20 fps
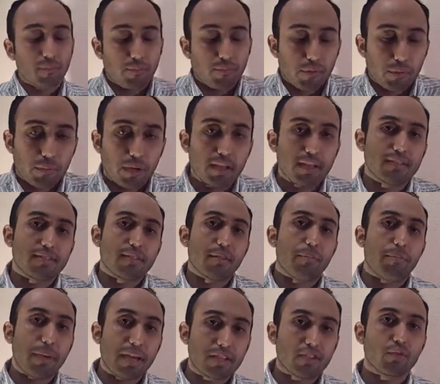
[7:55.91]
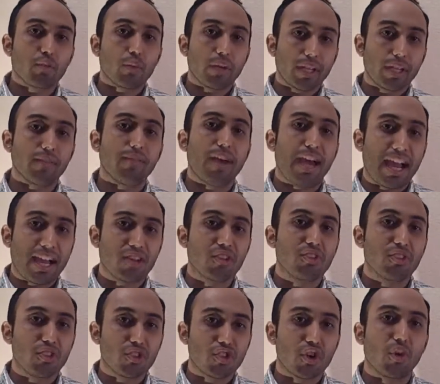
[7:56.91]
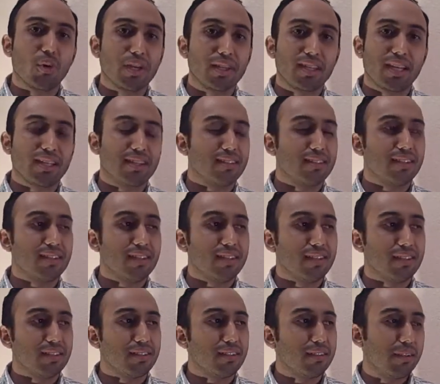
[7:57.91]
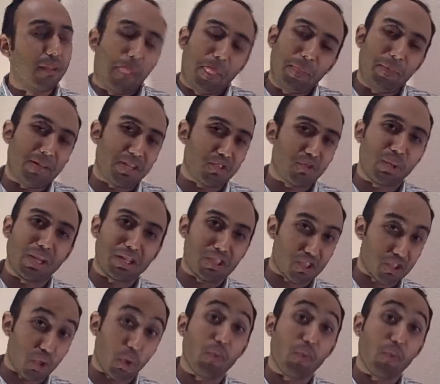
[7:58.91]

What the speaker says: For us, the best way of actually showing that Venezuela is